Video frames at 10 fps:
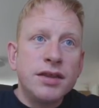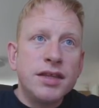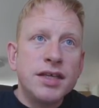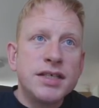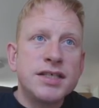
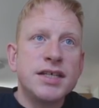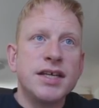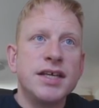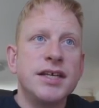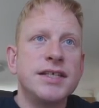This
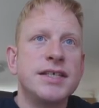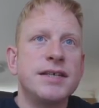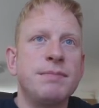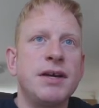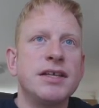
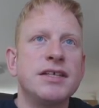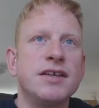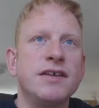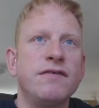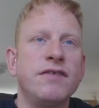is part
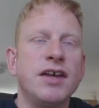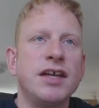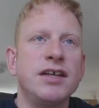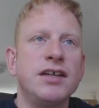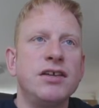of
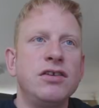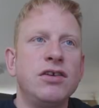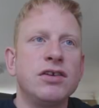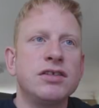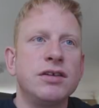a
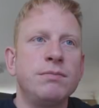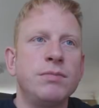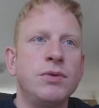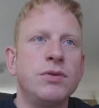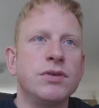lot I
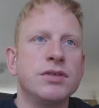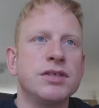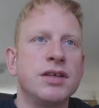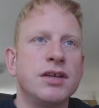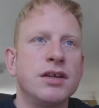bought.